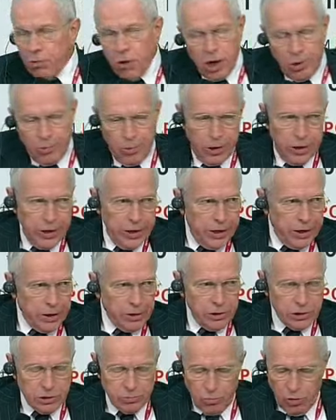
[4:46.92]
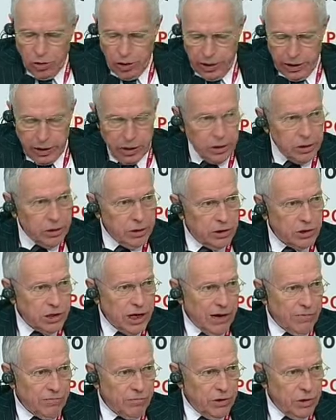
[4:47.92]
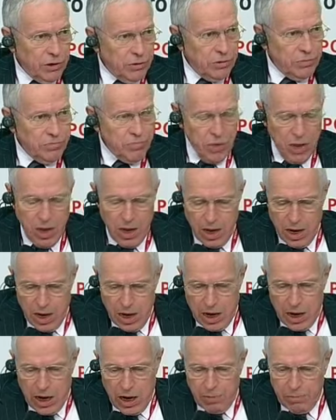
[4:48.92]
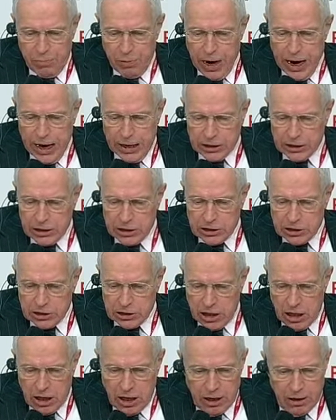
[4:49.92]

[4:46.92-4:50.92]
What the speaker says: why we're here this afternoon, in practice,